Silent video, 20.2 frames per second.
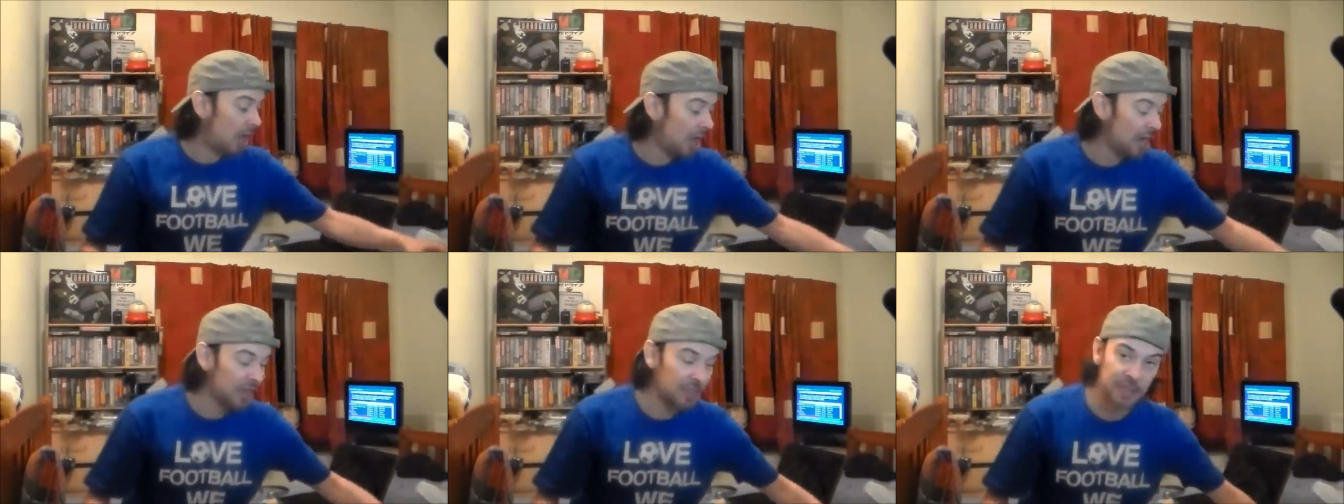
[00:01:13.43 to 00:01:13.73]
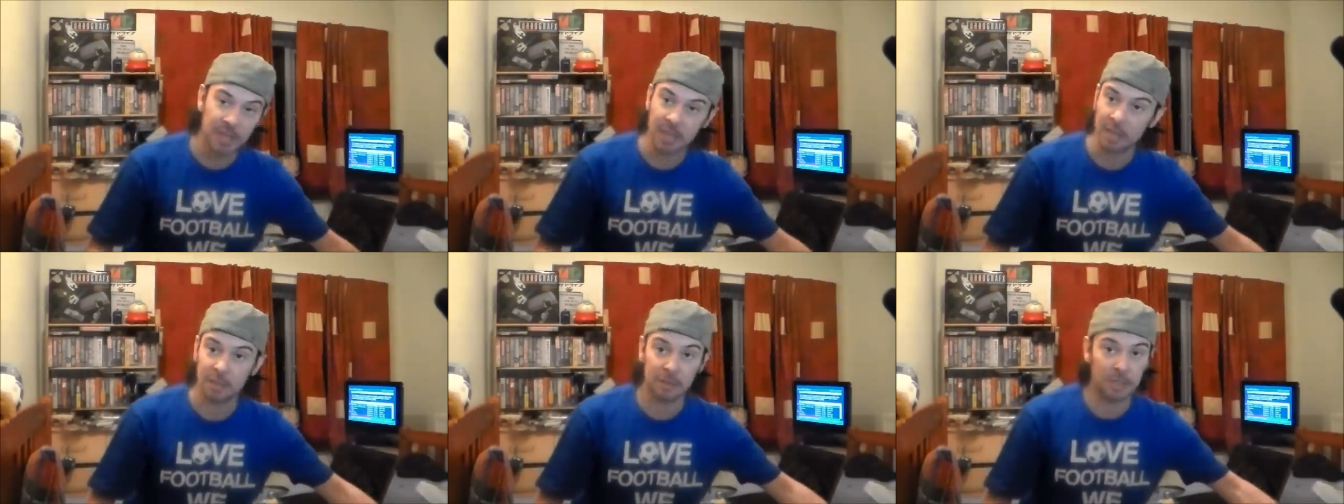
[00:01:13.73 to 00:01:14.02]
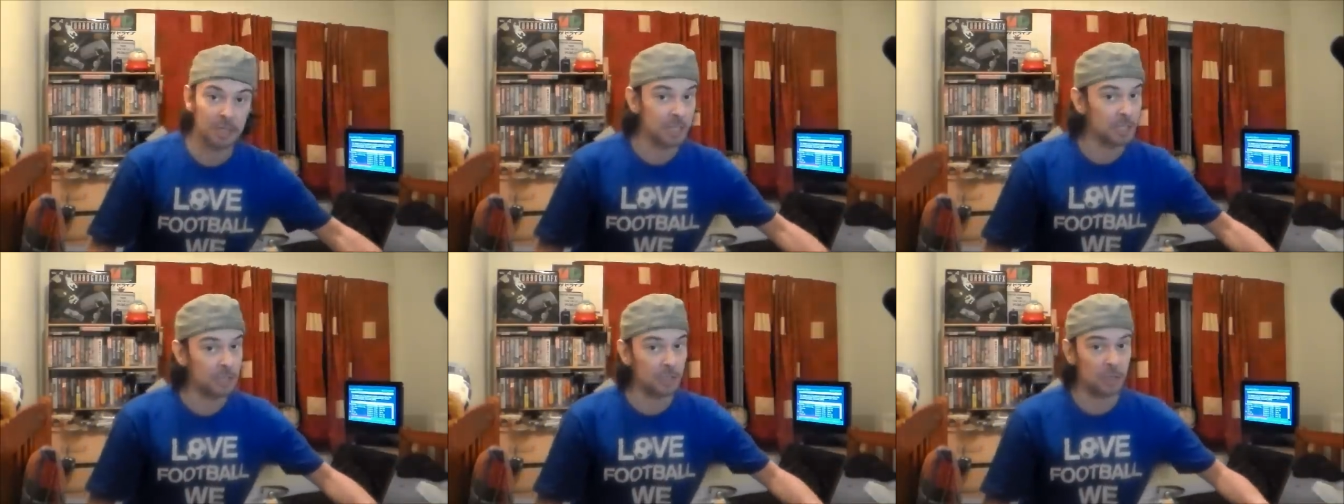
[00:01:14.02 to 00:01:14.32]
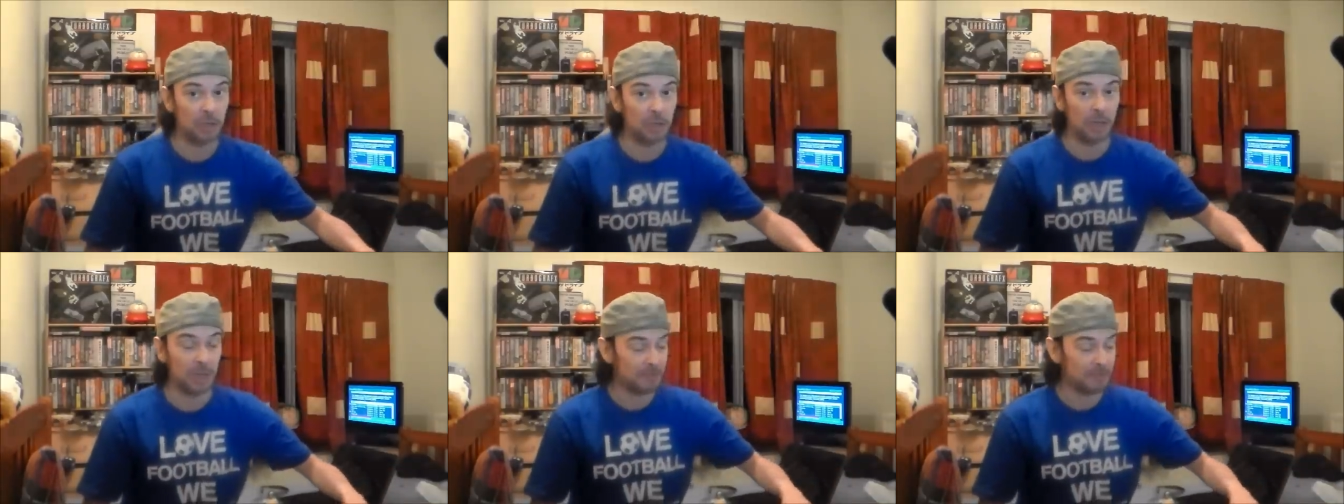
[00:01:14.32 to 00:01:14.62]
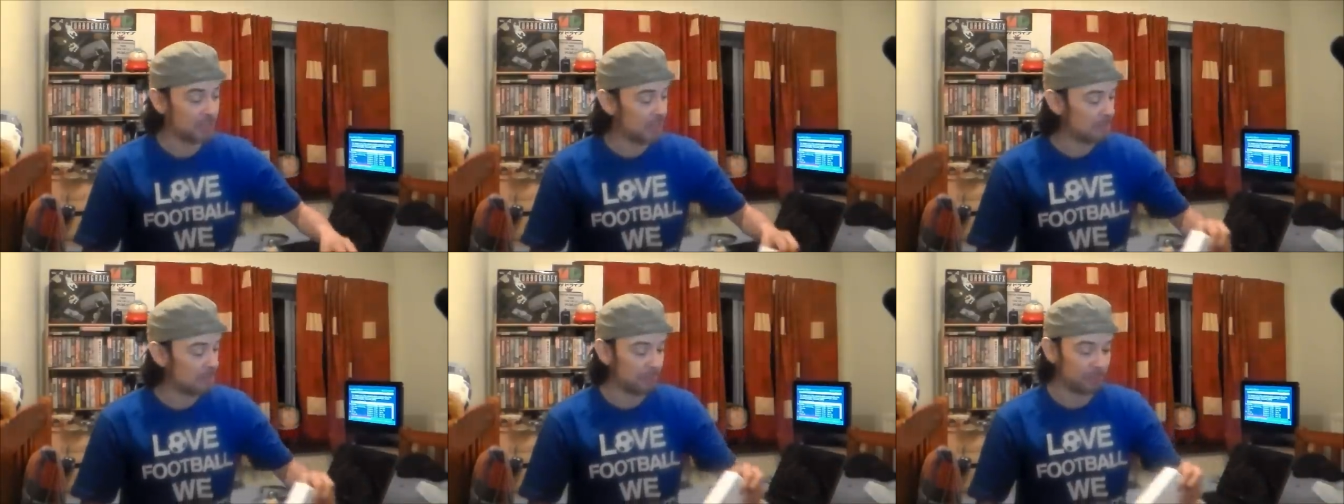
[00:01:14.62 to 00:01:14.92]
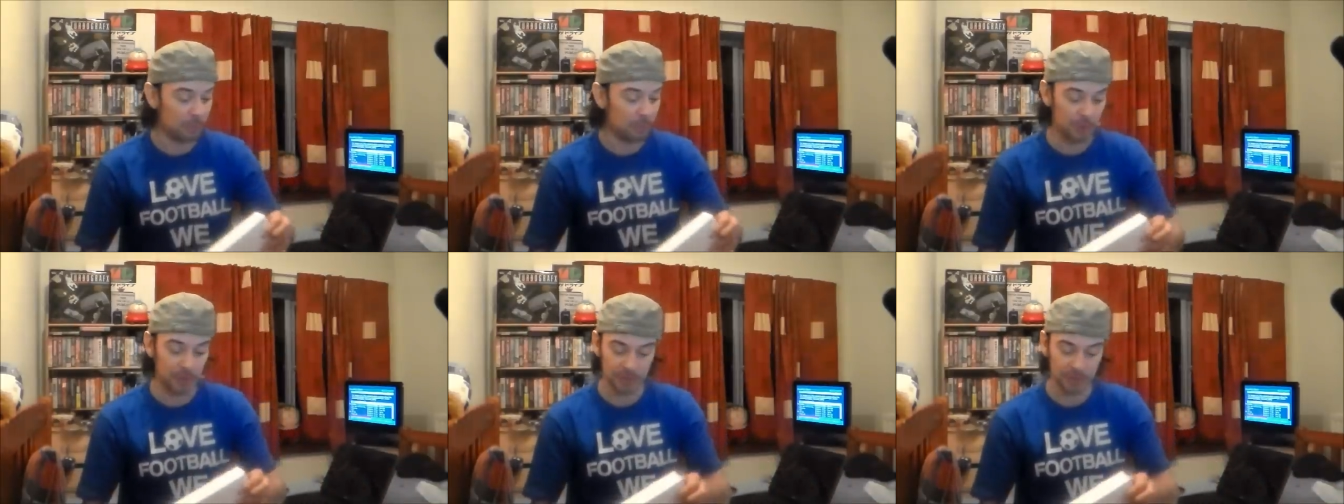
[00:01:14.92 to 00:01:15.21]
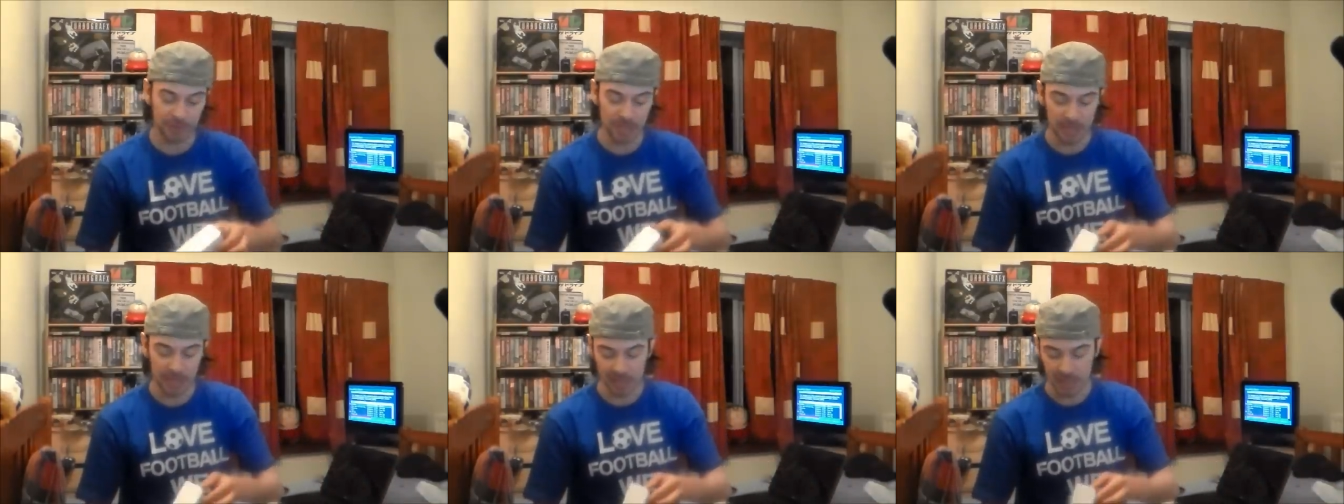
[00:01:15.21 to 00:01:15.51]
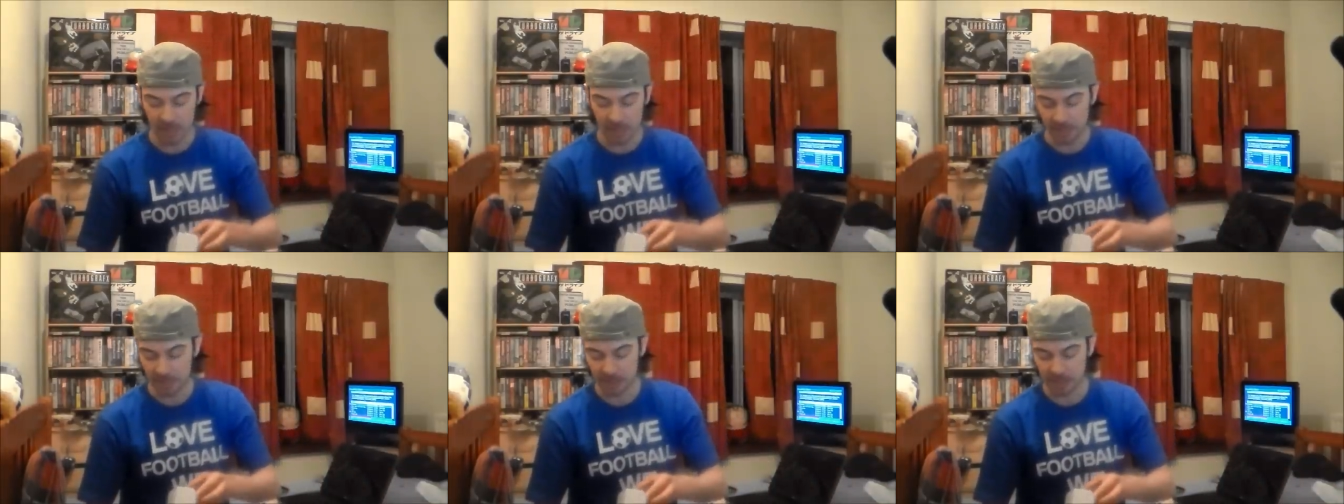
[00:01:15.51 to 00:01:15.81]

I think this has got. I've said it before, and I'll say it again.